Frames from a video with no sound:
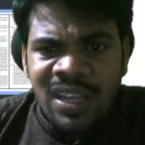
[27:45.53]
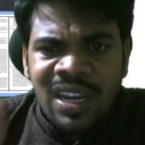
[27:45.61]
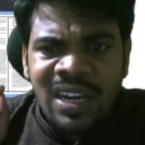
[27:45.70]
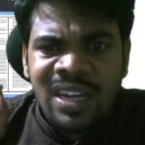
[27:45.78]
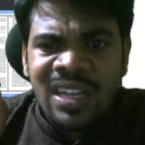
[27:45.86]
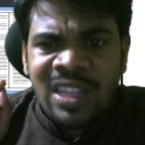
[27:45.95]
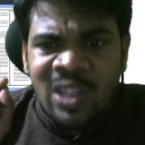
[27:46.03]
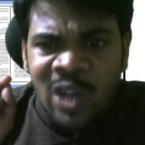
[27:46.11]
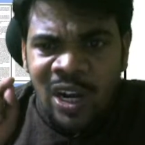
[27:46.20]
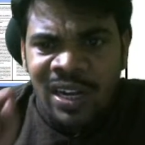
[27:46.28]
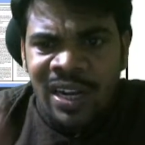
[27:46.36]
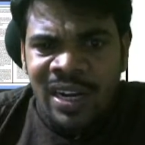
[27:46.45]
it is
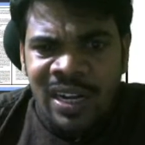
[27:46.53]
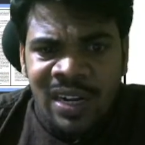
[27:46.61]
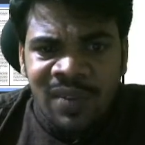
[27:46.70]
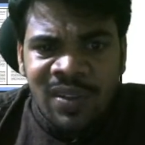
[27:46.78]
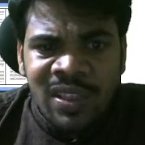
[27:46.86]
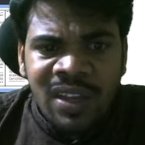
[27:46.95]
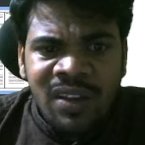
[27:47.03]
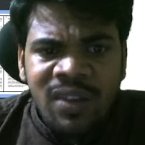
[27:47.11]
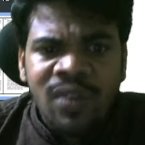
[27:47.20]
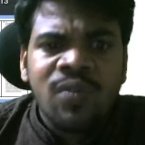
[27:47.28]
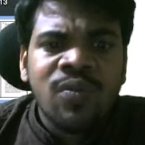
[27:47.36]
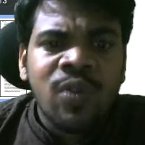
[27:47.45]
not connected with the
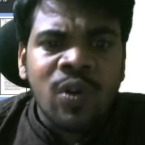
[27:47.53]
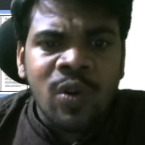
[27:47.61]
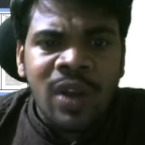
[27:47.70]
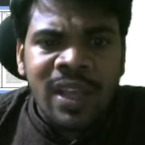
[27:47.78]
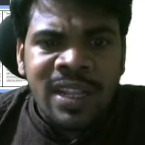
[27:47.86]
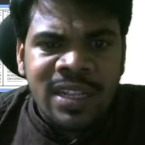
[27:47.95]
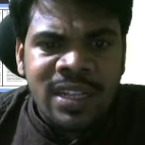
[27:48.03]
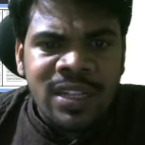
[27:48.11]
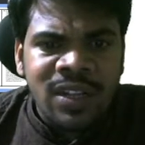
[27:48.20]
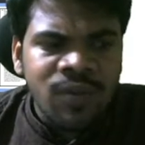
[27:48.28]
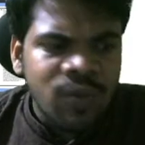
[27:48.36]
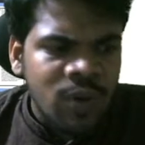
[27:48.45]
photolysis
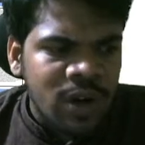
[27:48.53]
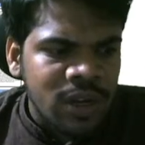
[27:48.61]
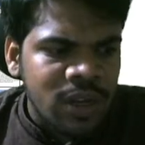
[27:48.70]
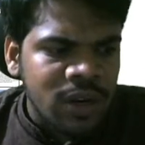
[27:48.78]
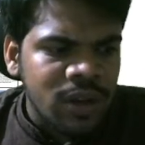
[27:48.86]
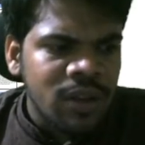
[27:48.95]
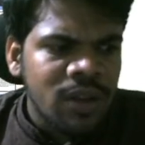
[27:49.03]
of water.